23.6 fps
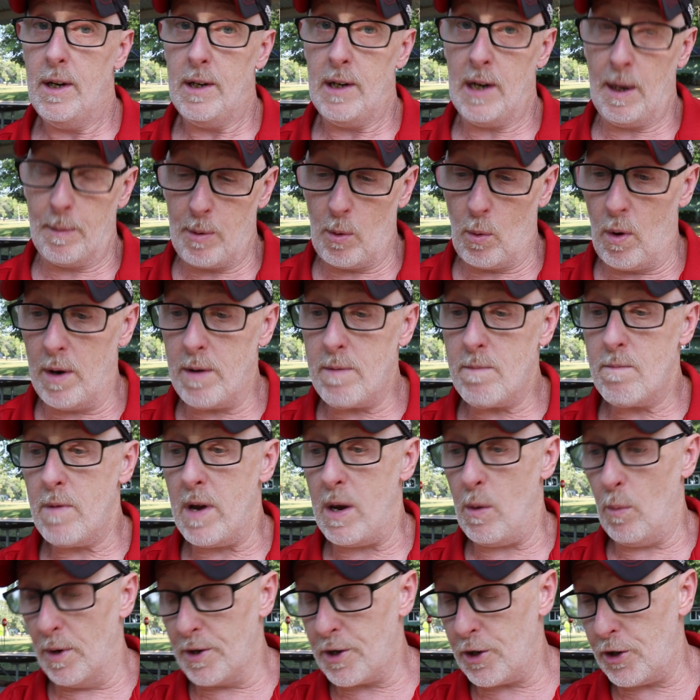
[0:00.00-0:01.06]
Number one,
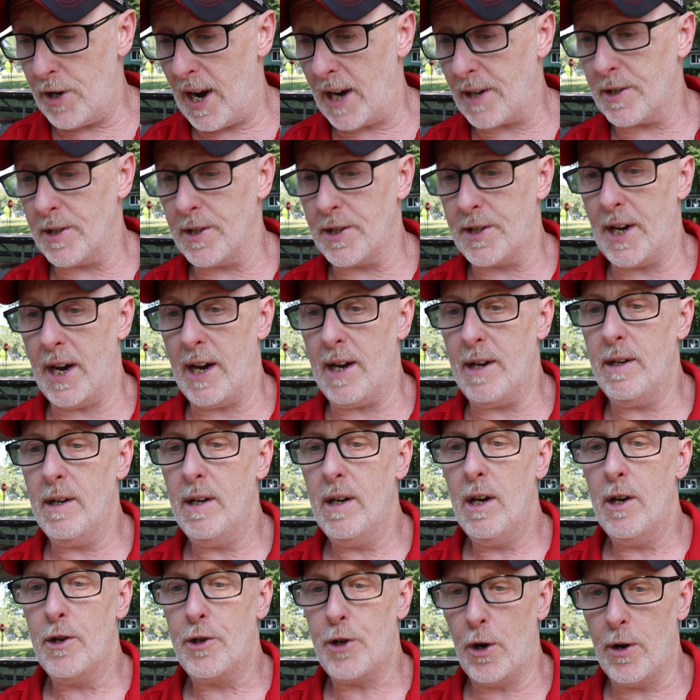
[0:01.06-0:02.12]
he went to Jackson State,
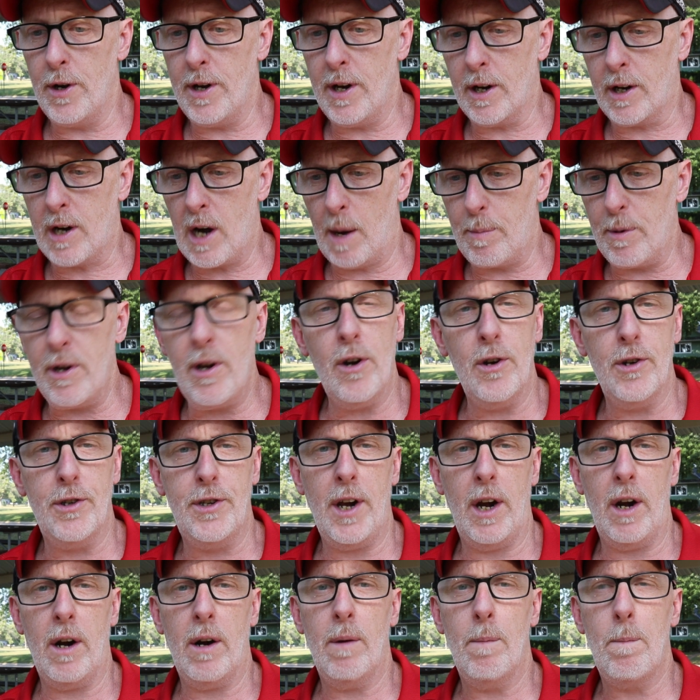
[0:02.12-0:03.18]
turned in a couple years
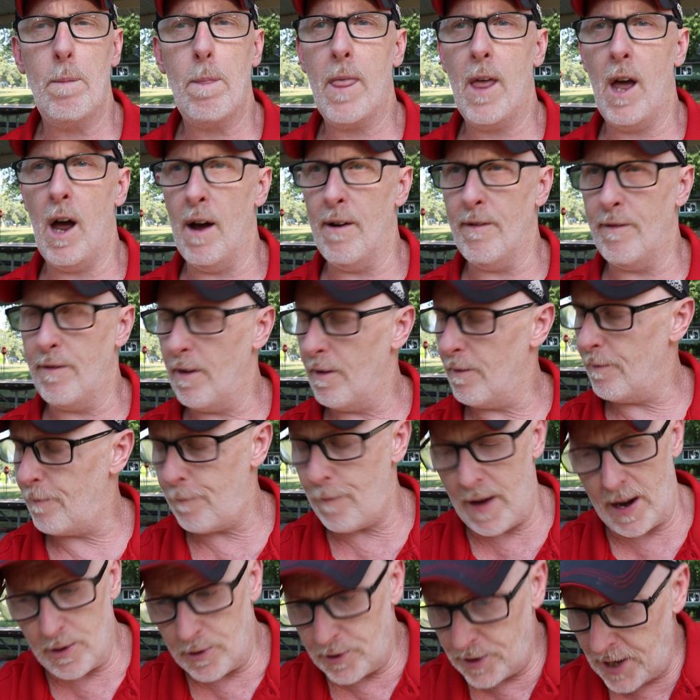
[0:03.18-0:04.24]
there of
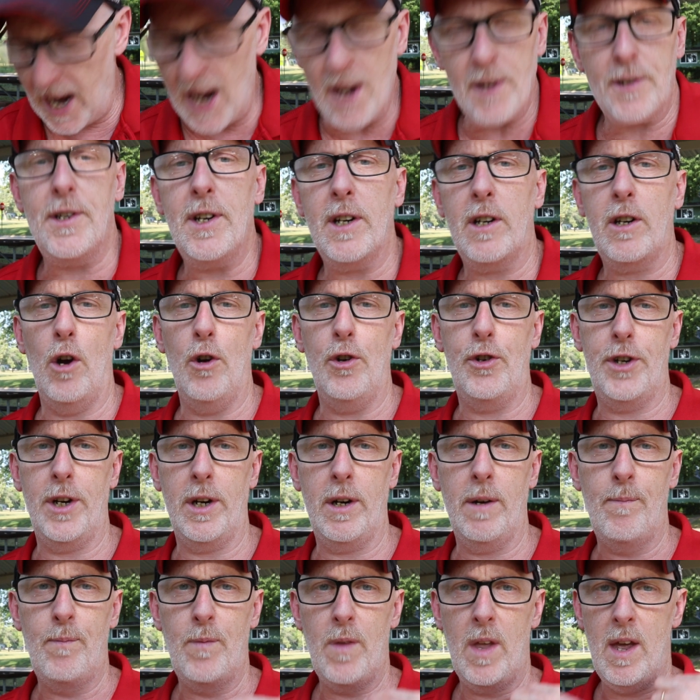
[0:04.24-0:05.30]
fantastic
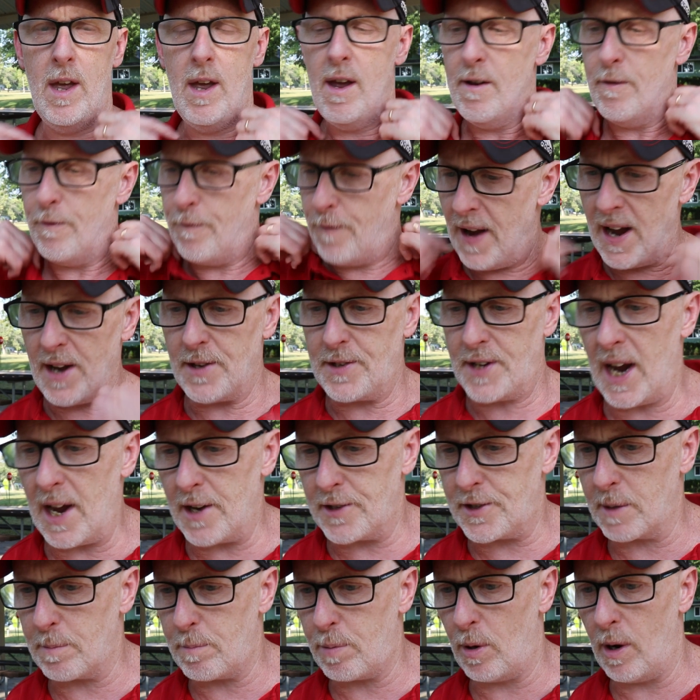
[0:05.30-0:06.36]
coaching,
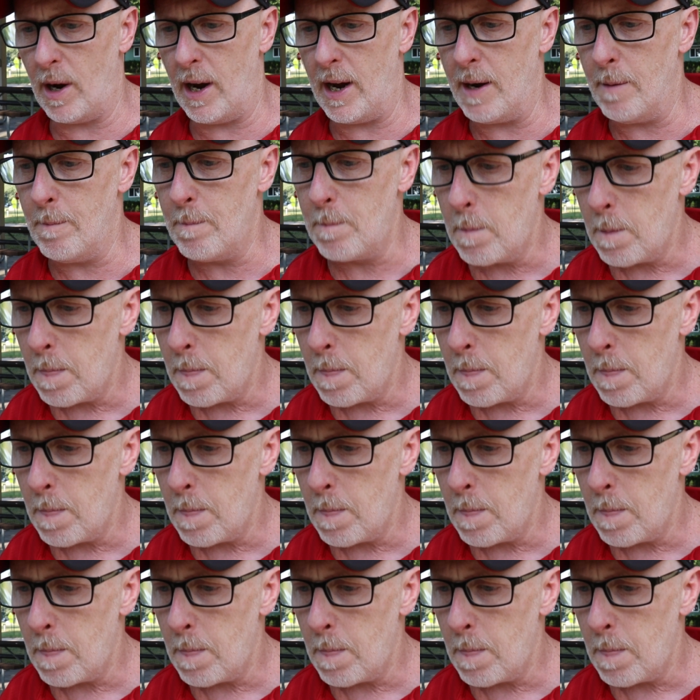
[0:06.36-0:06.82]
fantastic play.